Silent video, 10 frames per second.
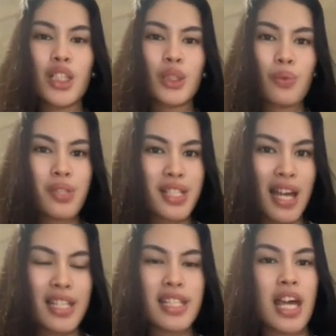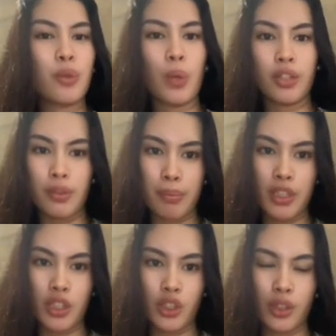2 sets, and 1
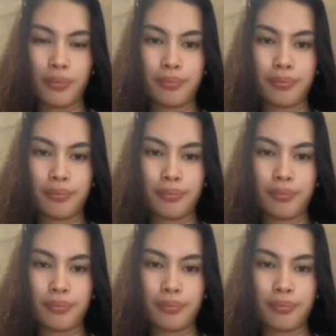repetition.